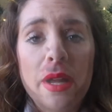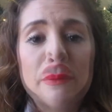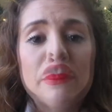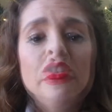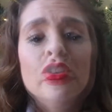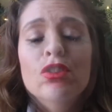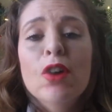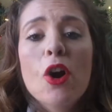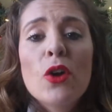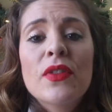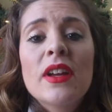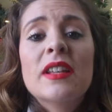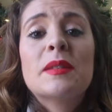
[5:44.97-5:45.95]
Personal
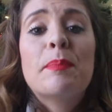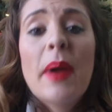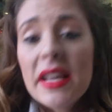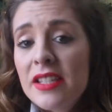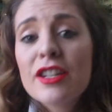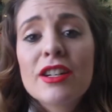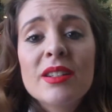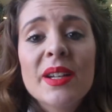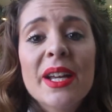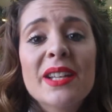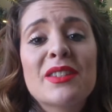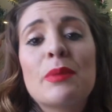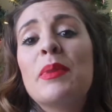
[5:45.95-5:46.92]
growth is
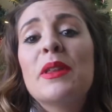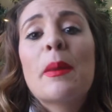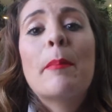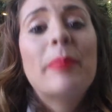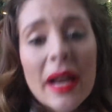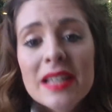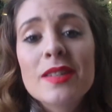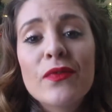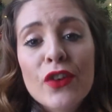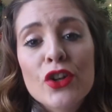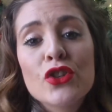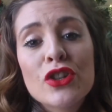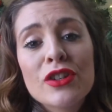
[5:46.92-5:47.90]
basically to be the best
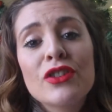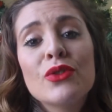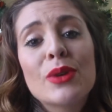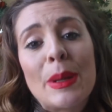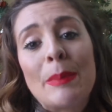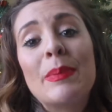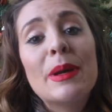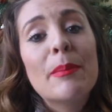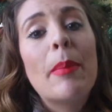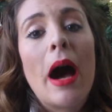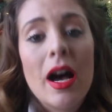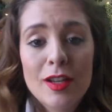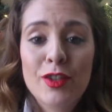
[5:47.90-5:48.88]
version you can be
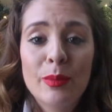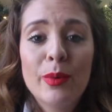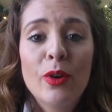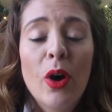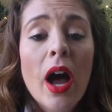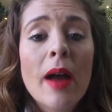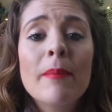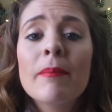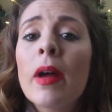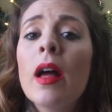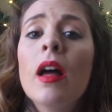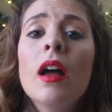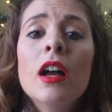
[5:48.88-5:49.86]
possible and